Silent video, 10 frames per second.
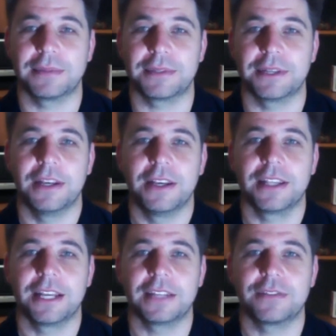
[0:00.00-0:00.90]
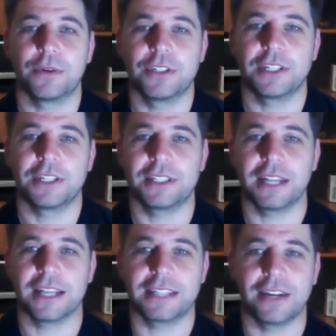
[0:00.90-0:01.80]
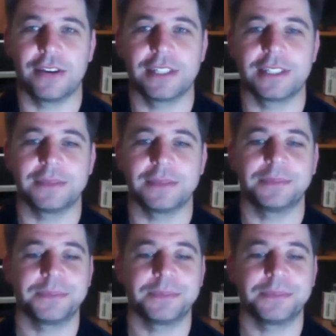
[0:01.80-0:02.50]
tips. Thanks for watching. Thanks, Alois.